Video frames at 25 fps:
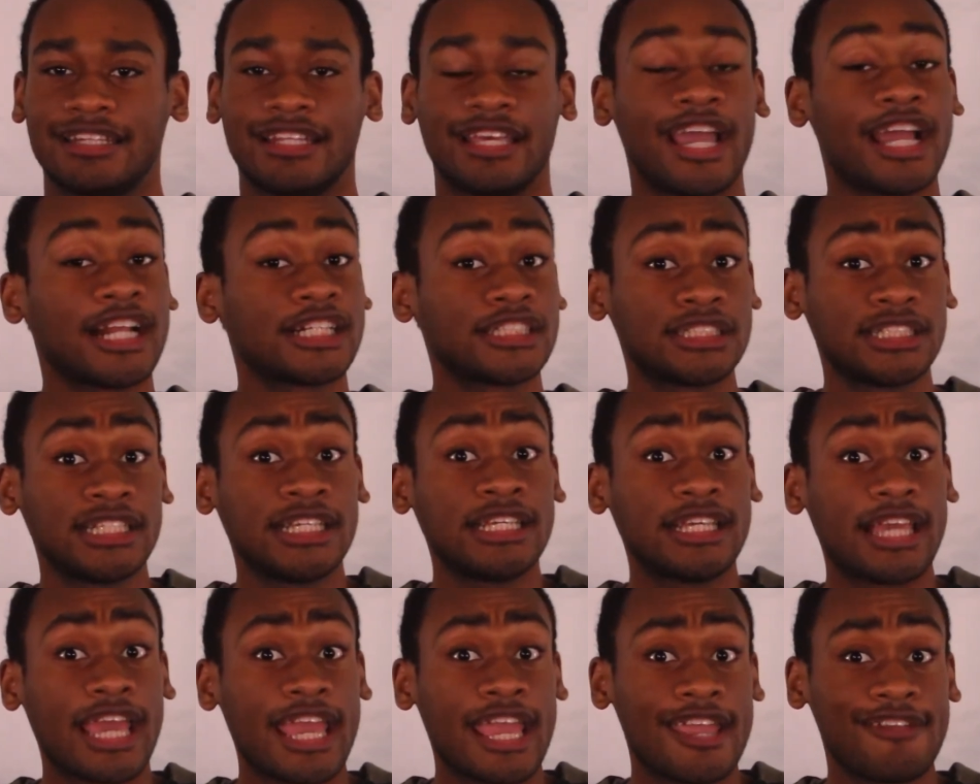They actually
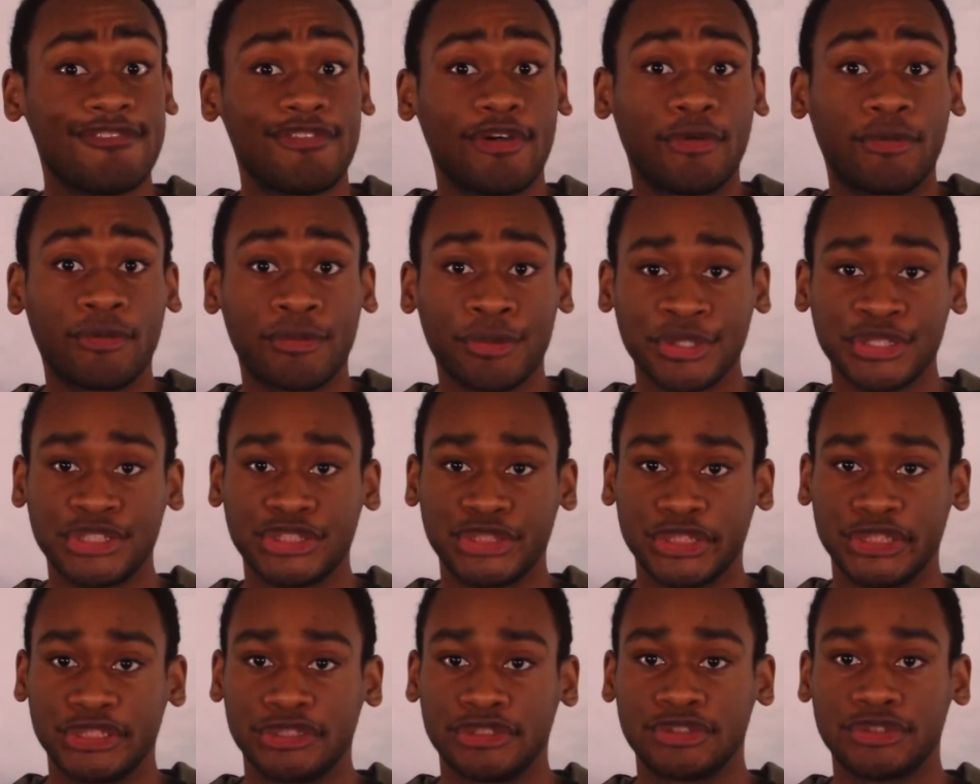gave
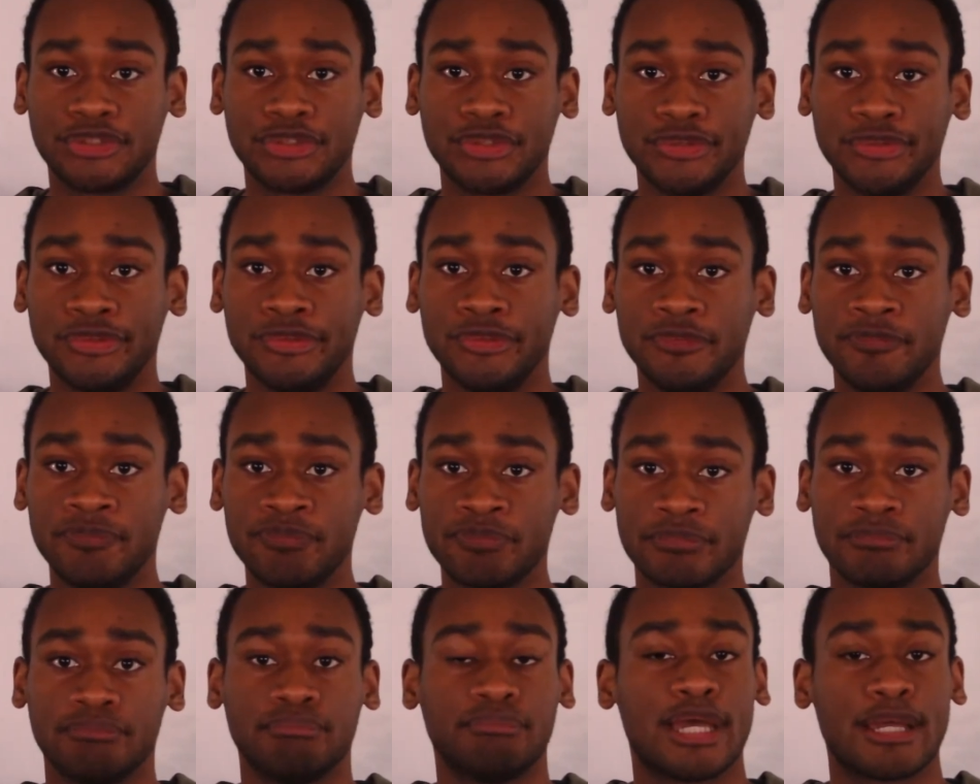origins to
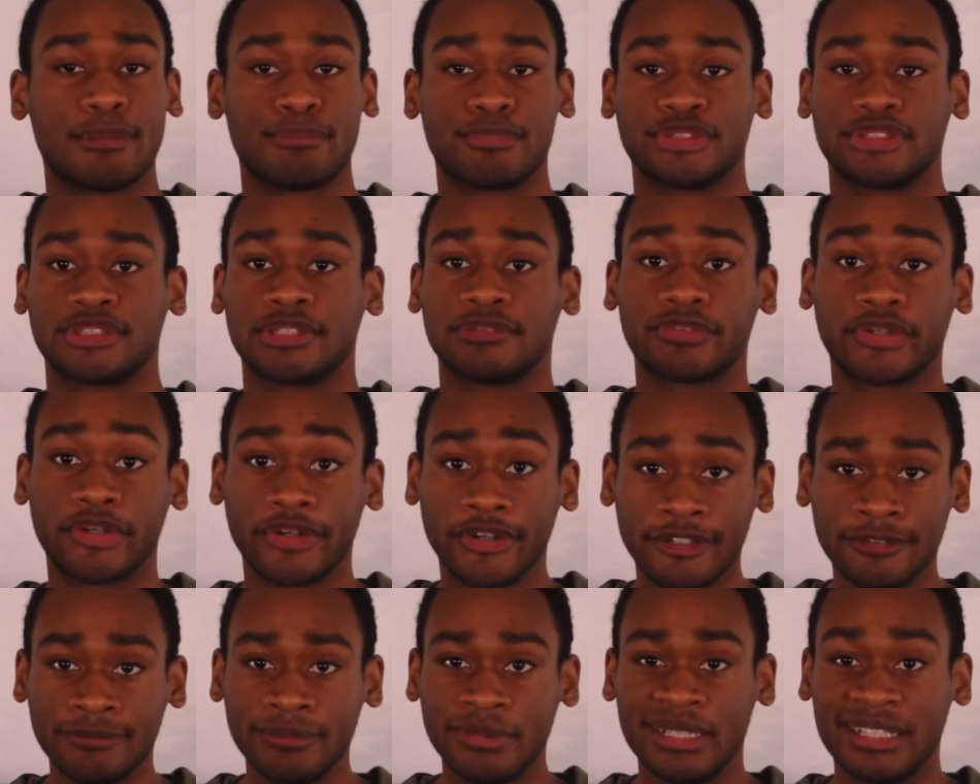members of
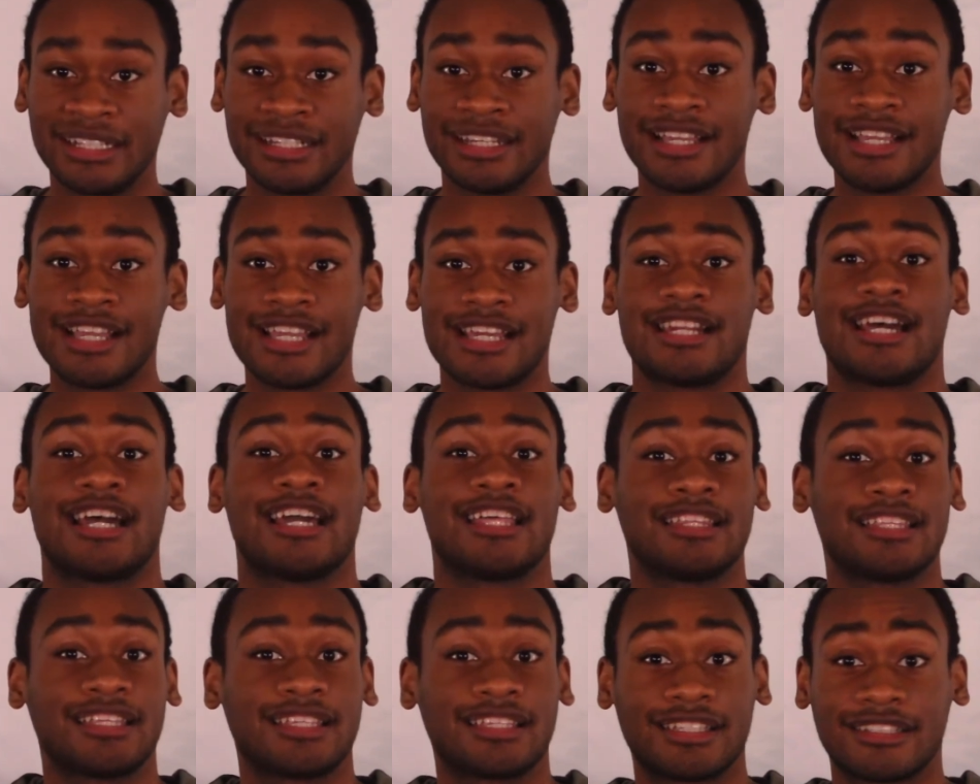Cobra, and
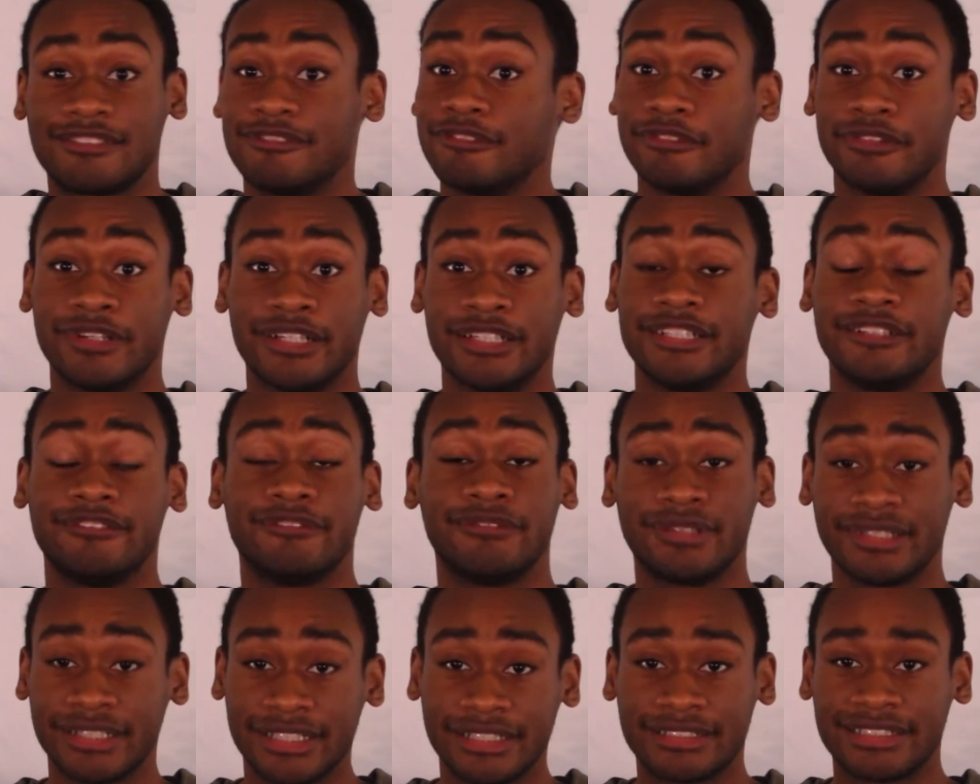I really,
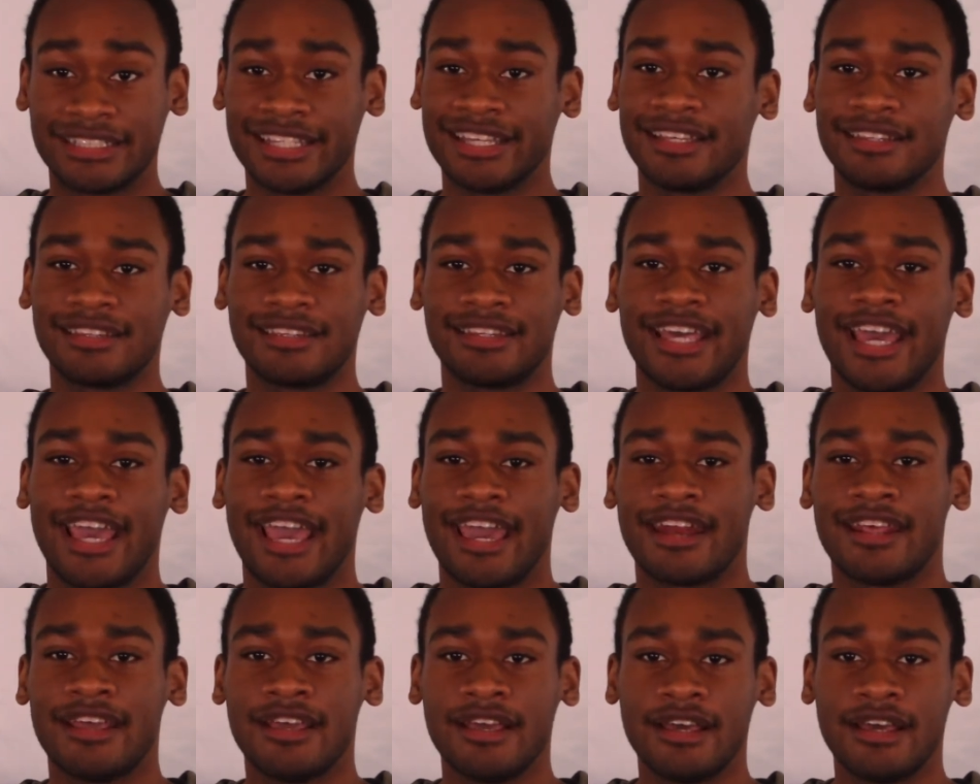really dig that.